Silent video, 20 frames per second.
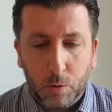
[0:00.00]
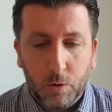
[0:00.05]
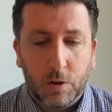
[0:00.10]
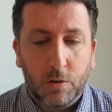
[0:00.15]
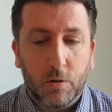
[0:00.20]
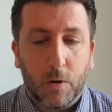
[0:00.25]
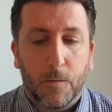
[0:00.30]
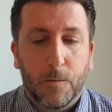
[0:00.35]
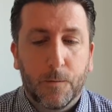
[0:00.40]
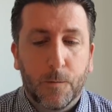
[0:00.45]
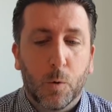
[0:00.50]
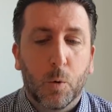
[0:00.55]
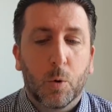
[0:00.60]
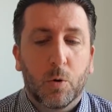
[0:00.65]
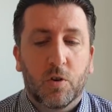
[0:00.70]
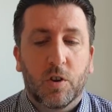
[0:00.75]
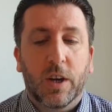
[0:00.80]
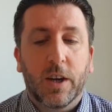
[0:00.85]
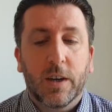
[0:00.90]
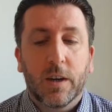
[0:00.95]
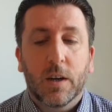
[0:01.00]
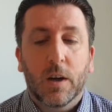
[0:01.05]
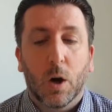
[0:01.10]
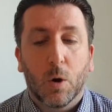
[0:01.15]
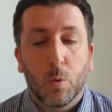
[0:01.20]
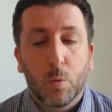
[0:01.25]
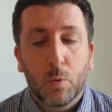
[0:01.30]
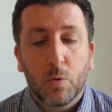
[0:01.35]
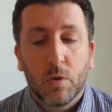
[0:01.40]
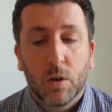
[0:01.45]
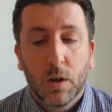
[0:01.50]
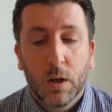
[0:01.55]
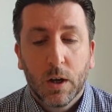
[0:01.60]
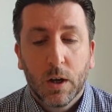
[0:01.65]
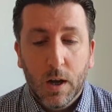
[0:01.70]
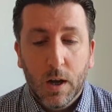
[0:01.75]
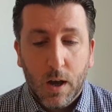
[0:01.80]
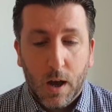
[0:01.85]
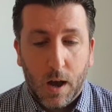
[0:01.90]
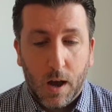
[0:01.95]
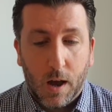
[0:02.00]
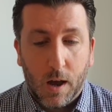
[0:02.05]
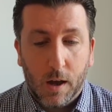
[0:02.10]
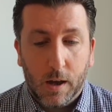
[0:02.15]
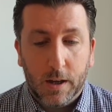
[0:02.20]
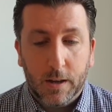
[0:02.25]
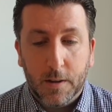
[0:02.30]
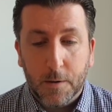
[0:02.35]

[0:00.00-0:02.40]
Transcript: He's got 14 goals in